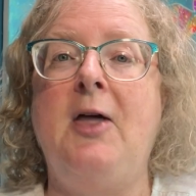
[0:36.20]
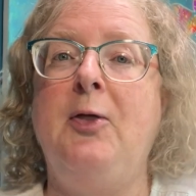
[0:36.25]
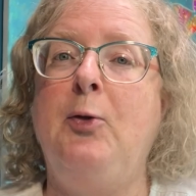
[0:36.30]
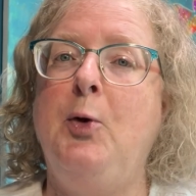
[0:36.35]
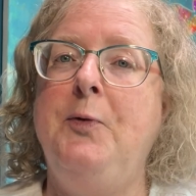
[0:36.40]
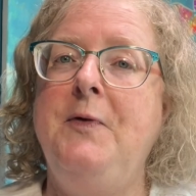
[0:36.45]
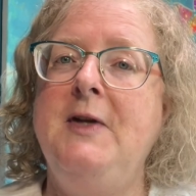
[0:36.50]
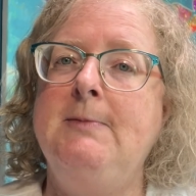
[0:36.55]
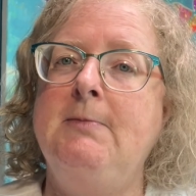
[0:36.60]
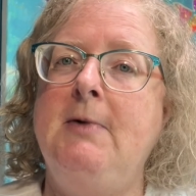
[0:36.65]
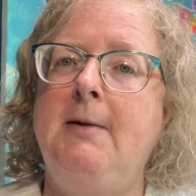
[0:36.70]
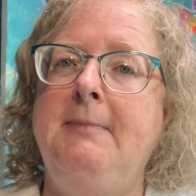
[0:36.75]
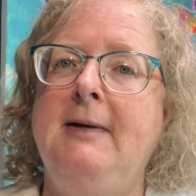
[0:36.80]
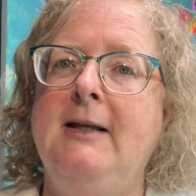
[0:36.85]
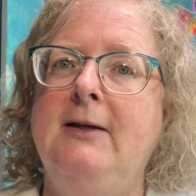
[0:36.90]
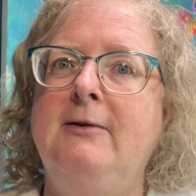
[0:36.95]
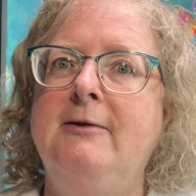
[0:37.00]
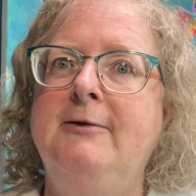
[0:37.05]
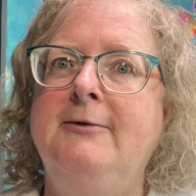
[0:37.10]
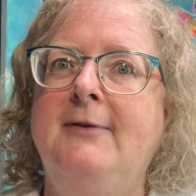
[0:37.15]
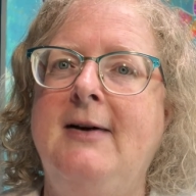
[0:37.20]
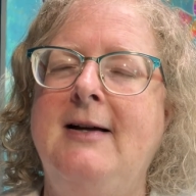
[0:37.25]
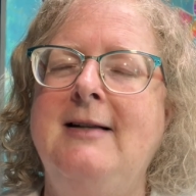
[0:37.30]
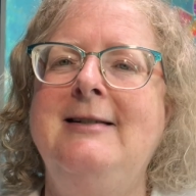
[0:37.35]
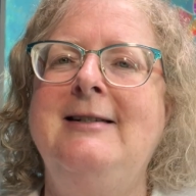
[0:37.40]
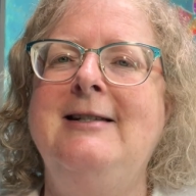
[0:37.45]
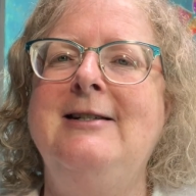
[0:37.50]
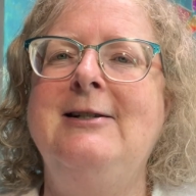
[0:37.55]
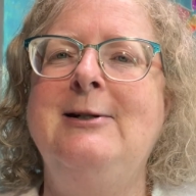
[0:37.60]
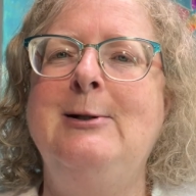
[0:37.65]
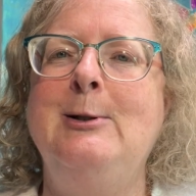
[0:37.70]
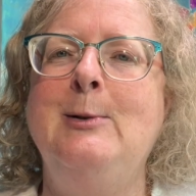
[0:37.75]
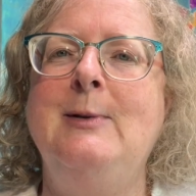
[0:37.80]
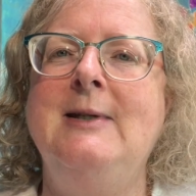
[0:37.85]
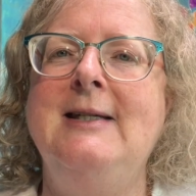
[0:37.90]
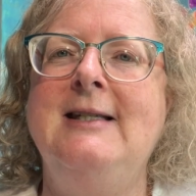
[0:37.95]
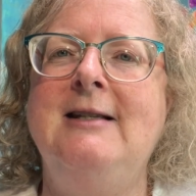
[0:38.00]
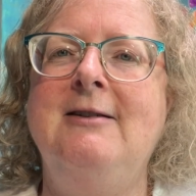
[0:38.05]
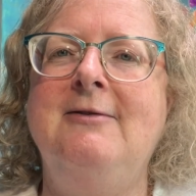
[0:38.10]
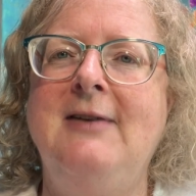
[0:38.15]
thought this might be a little fun to do
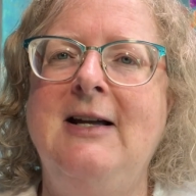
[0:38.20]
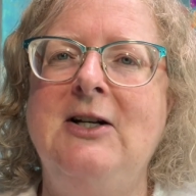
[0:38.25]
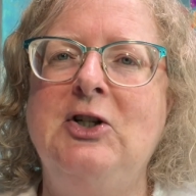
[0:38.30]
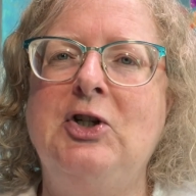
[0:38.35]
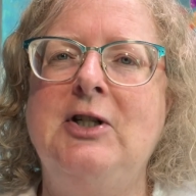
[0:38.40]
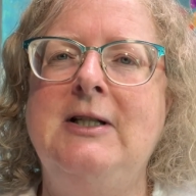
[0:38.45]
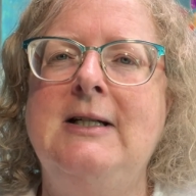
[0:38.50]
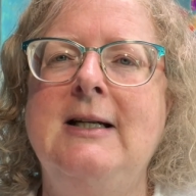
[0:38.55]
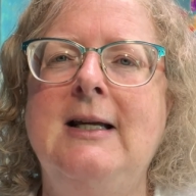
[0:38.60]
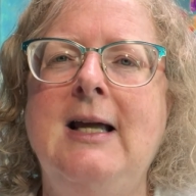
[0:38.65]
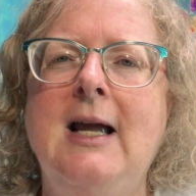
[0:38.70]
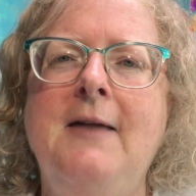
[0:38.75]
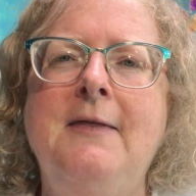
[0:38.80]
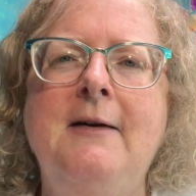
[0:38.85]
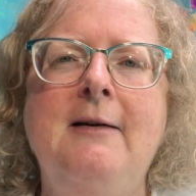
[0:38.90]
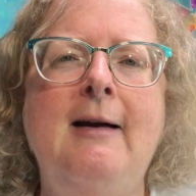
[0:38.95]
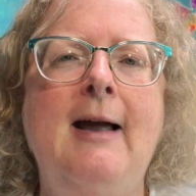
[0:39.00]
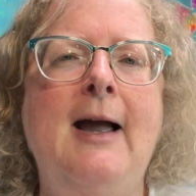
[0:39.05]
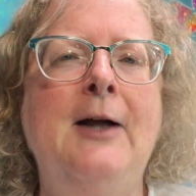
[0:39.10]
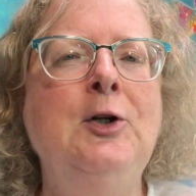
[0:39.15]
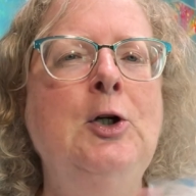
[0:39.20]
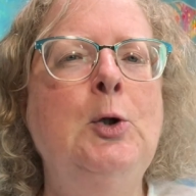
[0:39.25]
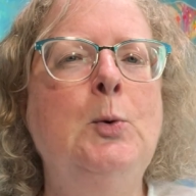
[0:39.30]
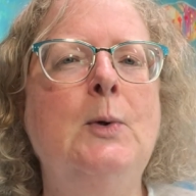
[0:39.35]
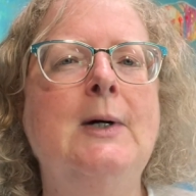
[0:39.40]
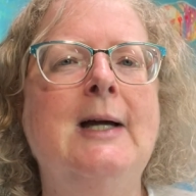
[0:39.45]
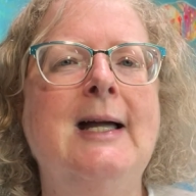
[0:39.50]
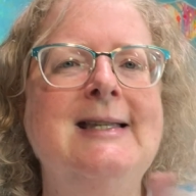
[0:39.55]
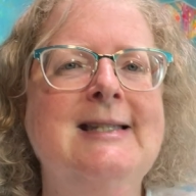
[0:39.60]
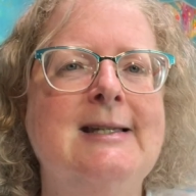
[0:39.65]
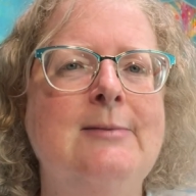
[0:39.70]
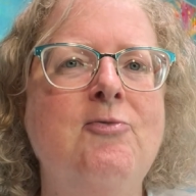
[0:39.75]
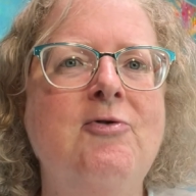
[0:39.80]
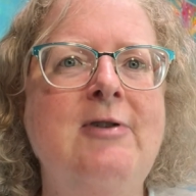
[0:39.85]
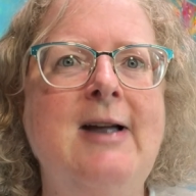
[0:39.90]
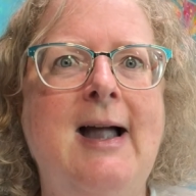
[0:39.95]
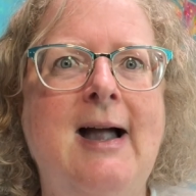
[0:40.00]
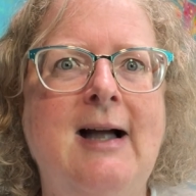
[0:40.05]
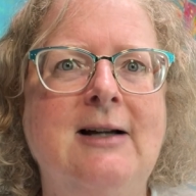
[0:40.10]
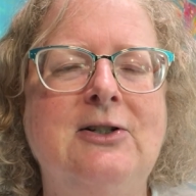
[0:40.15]
this adventure together, and you will get some
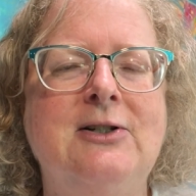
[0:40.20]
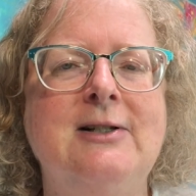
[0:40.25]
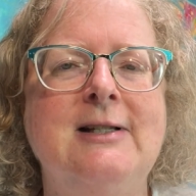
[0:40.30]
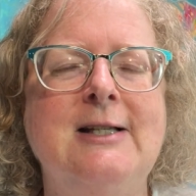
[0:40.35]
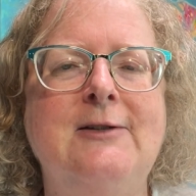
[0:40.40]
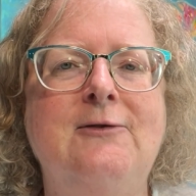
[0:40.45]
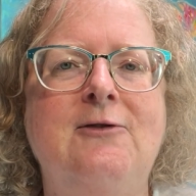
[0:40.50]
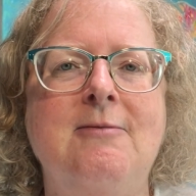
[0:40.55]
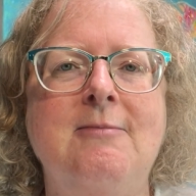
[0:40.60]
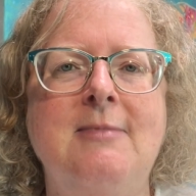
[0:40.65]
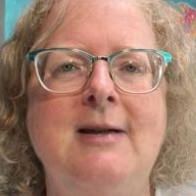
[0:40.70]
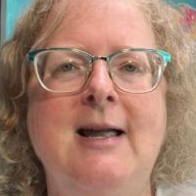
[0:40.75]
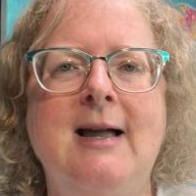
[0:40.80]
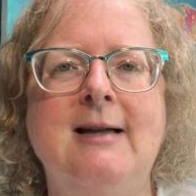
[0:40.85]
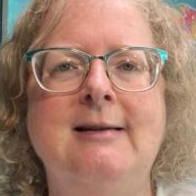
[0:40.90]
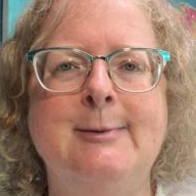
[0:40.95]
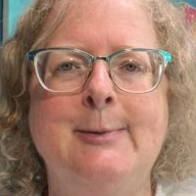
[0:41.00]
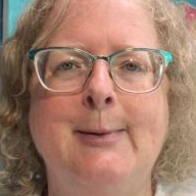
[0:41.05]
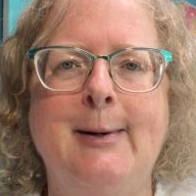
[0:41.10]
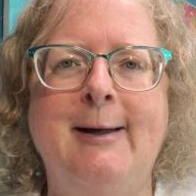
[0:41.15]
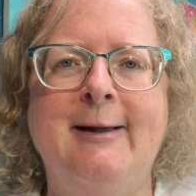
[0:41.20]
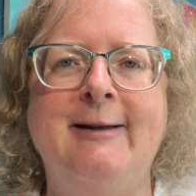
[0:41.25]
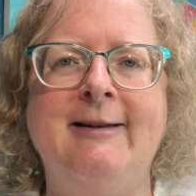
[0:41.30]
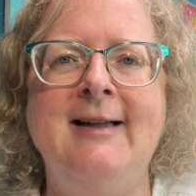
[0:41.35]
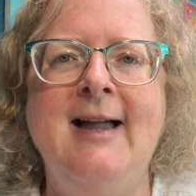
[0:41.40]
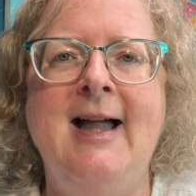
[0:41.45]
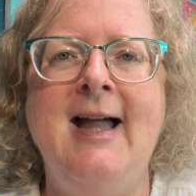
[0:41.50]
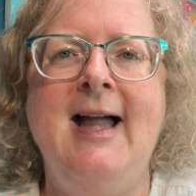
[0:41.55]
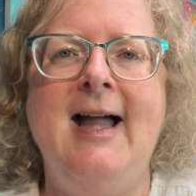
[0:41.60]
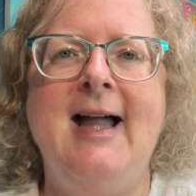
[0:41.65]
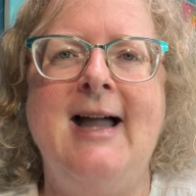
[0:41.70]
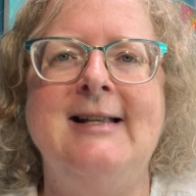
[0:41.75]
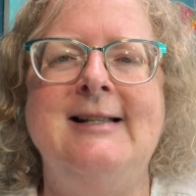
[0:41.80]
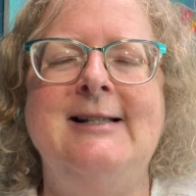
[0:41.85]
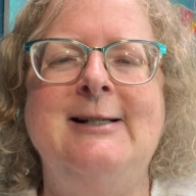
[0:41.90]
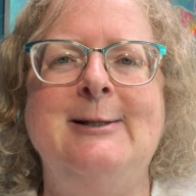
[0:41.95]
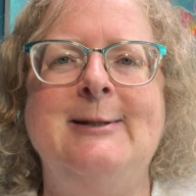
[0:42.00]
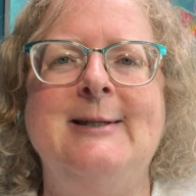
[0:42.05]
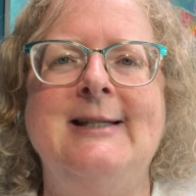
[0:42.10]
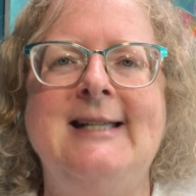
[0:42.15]
reactions from me as well as
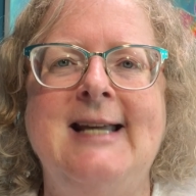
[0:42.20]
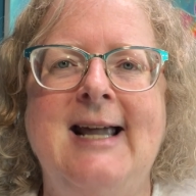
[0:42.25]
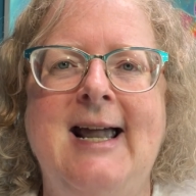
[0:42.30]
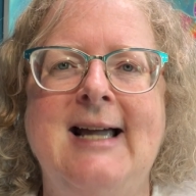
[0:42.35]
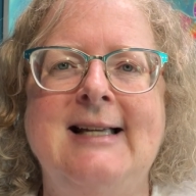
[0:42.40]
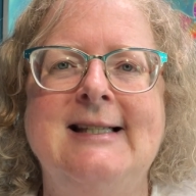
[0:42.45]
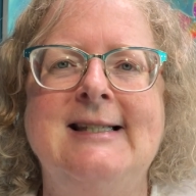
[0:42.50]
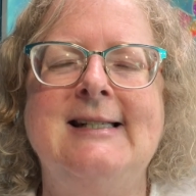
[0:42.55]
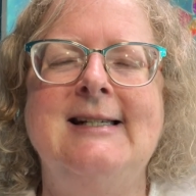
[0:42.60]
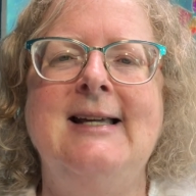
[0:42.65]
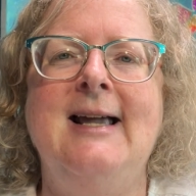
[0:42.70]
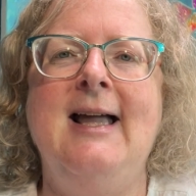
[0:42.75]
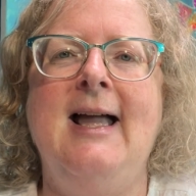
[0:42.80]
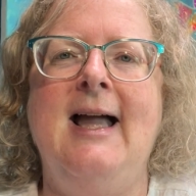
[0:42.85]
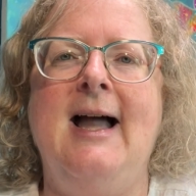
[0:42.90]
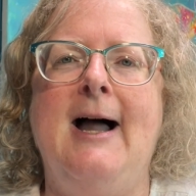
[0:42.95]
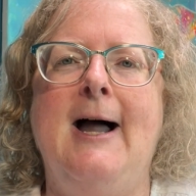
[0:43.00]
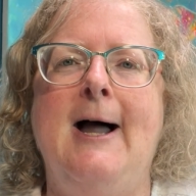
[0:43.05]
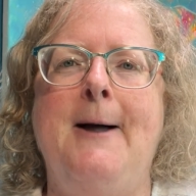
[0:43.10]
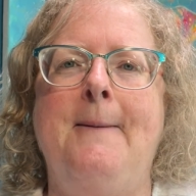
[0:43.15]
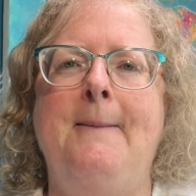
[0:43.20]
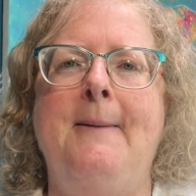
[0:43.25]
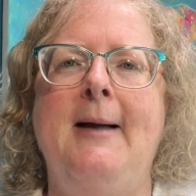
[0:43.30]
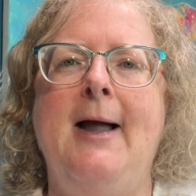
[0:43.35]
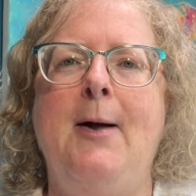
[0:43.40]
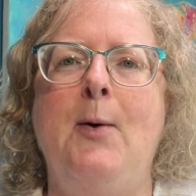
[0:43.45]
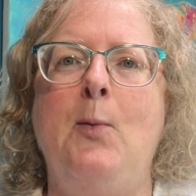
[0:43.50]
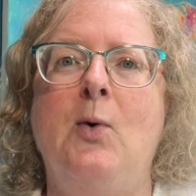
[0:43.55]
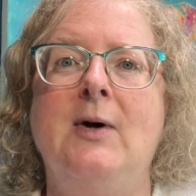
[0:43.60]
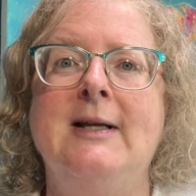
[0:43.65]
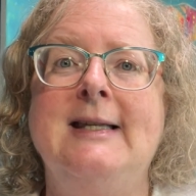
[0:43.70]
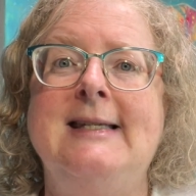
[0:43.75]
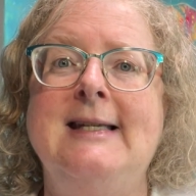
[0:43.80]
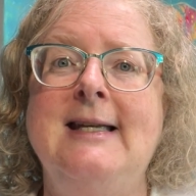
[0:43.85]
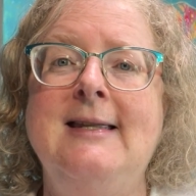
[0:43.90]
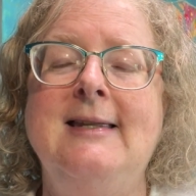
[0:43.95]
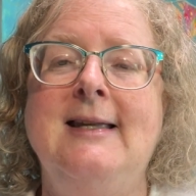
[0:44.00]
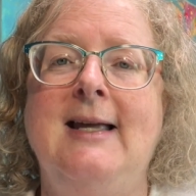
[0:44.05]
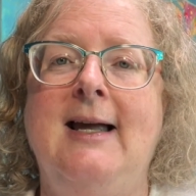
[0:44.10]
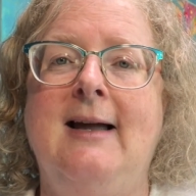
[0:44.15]
to the text and what's
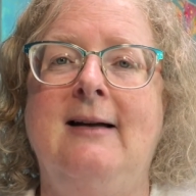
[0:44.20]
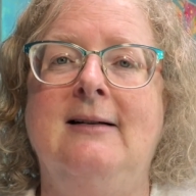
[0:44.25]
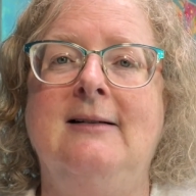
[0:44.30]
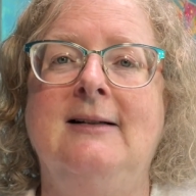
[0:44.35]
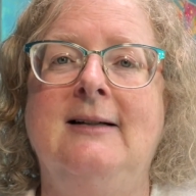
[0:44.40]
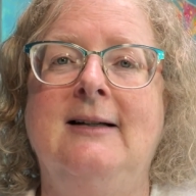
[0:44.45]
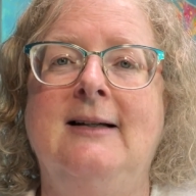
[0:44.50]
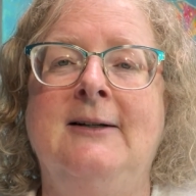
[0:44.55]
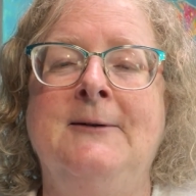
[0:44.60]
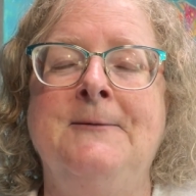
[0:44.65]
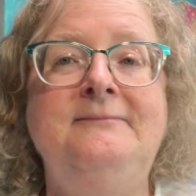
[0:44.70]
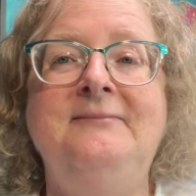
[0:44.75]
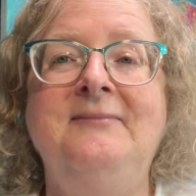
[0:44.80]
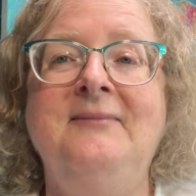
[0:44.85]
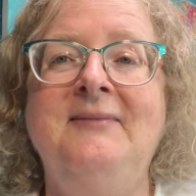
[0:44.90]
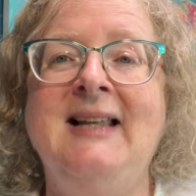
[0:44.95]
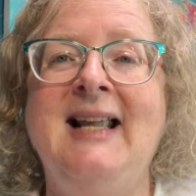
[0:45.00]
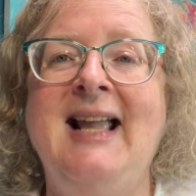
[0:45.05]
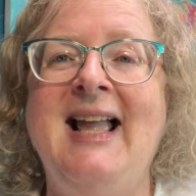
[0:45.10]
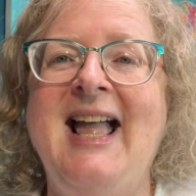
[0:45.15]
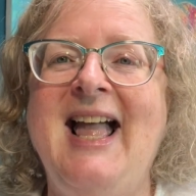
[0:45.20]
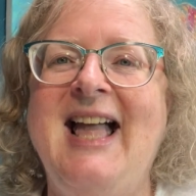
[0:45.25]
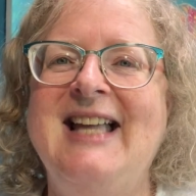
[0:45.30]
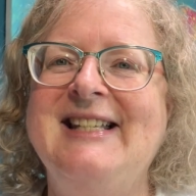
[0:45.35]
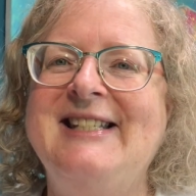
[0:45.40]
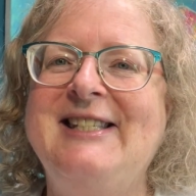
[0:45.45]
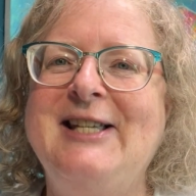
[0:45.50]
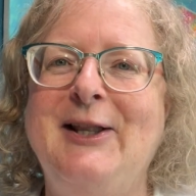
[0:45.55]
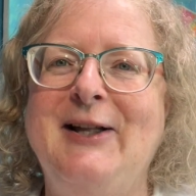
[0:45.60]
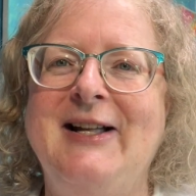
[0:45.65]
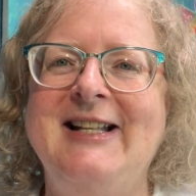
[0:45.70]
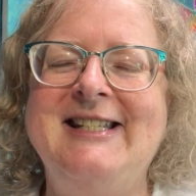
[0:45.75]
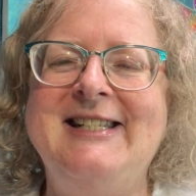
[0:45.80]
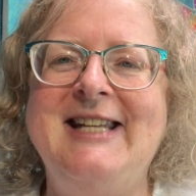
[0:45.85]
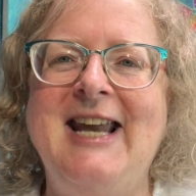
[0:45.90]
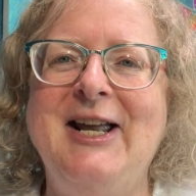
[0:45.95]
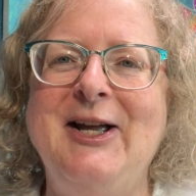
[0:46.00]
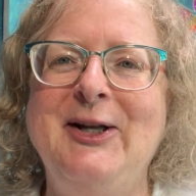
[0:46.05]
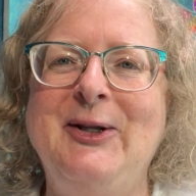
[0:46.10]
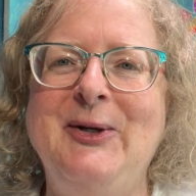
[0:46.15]
in there. So let's
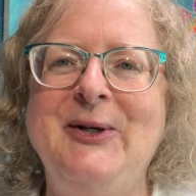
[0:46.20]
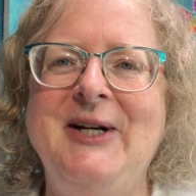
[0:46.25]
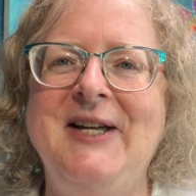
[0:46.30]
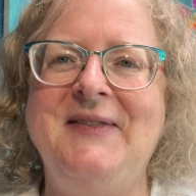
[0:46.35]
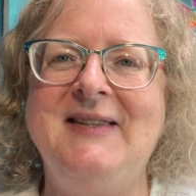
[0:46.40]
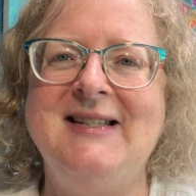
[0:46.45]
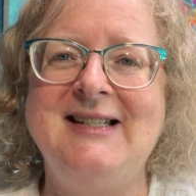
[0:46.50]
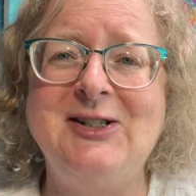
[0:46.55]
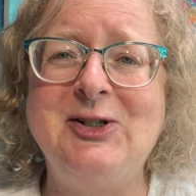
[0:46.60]
take a look at this